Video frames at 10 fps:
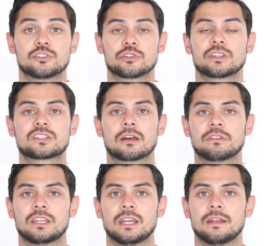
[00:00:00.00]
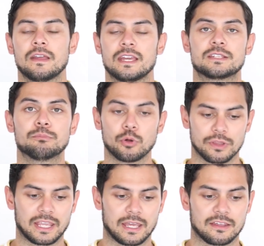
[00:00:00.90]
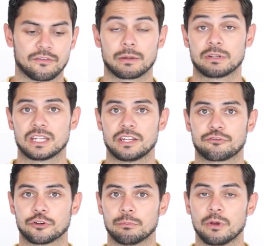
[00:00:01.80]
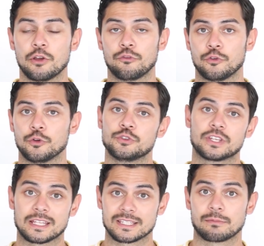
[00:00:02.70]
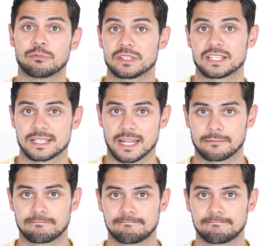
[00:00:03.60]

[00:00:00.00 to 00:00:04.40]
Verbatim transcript: So during this time of the year, it's important they get their vitamin D from foods and supplements instead.